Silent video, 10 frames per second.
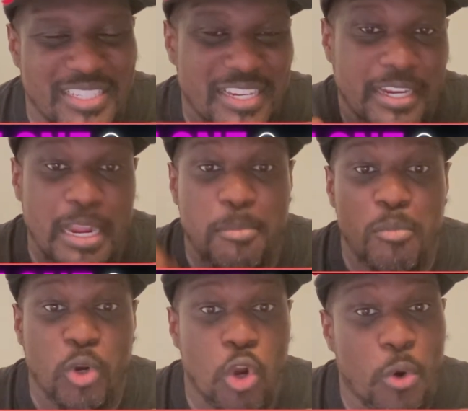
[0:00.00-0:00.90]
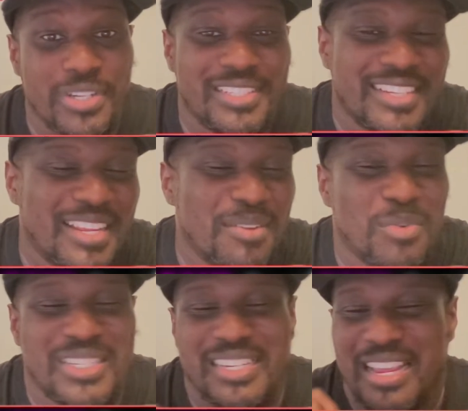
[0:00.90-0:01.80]
just took a couple more courses in
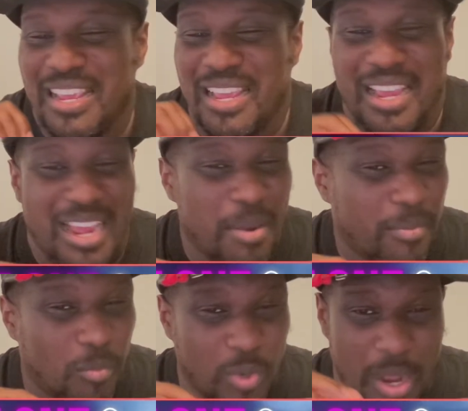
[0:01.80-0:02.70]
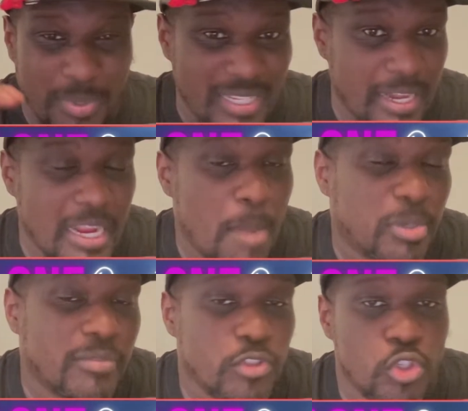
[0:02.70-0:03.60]
it, which when I was in a
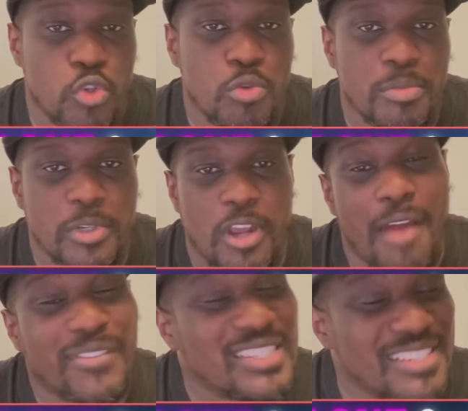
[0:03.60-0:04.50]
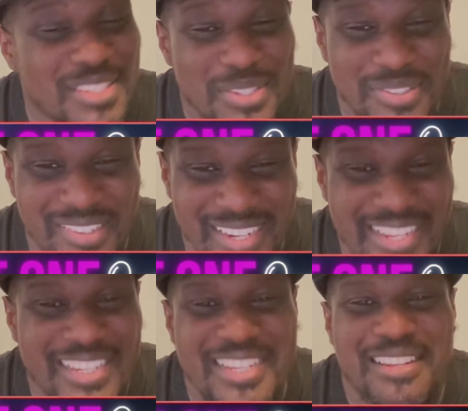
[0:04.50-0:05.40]
couple of Zoom conferences
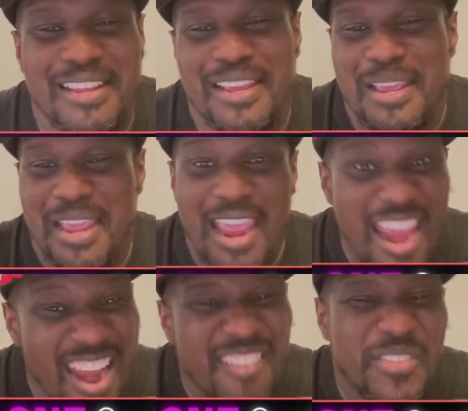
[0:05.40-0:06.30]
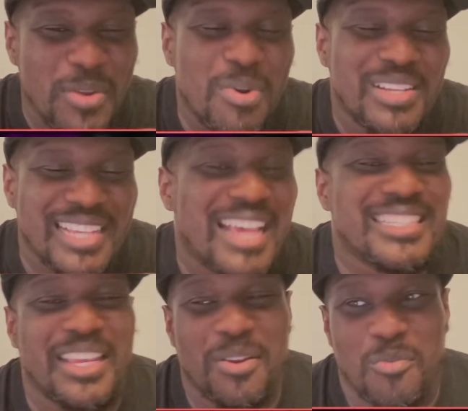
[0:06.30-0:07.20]
lately, everyone's
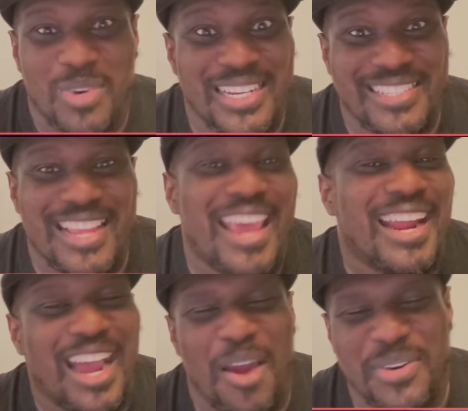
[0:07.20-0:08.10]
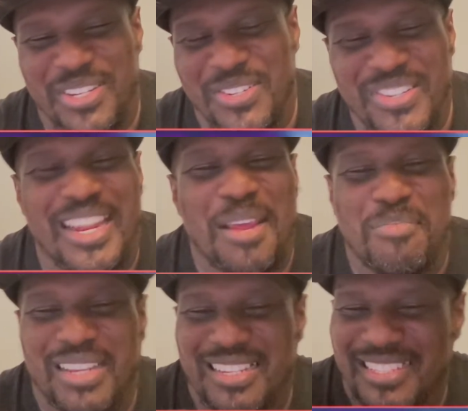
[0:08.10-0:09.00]
asking, what is that? How are you doing
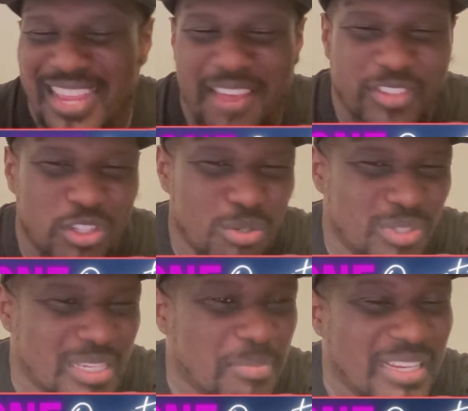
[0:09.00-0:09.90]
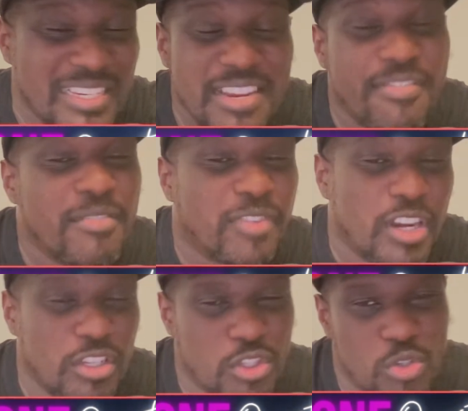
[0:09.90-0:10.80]
that? Because they have to do something different
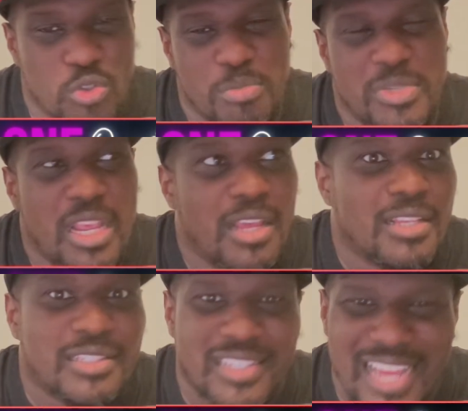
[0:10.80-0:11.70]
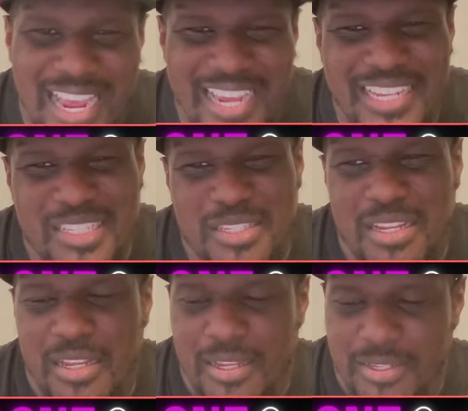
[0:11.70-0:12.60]
for the Zoom
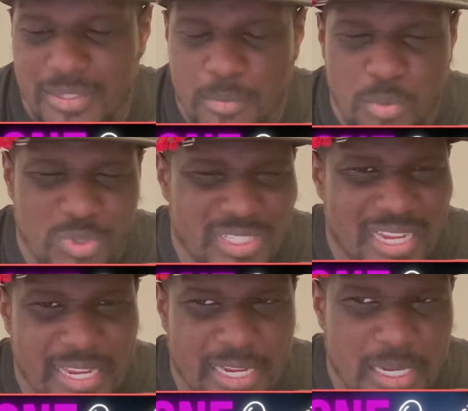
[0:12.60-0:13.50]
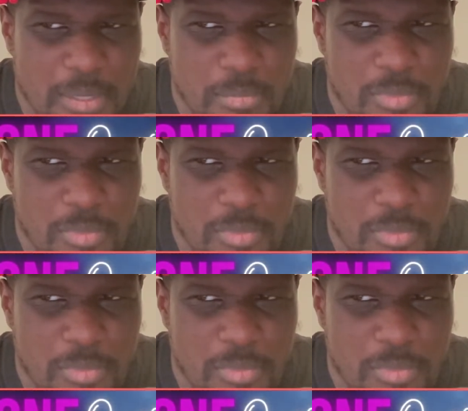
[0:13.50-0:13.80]
slides. Someone was like,